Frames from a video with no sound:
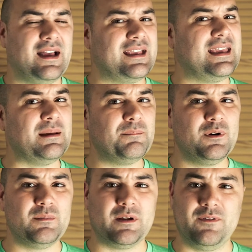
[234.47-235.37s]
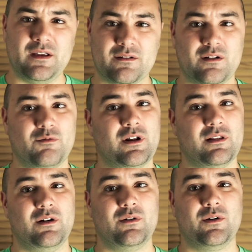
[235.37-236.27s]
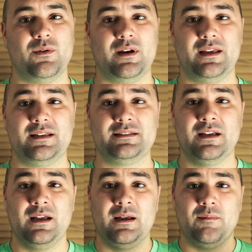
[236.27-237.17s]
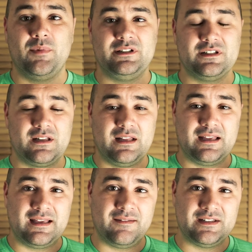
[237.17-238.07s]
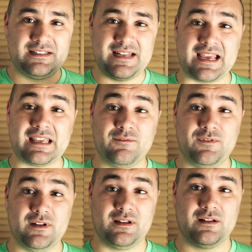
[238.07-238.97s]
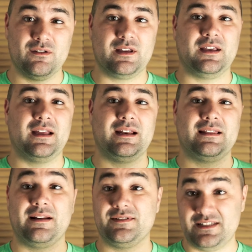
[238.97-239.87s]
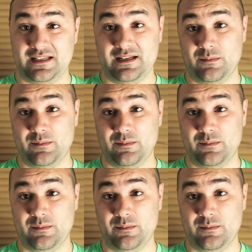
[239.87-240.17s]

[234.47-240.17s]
I can't put my finger on what logo it is, but I have this nagging feeling looking at it that I've seen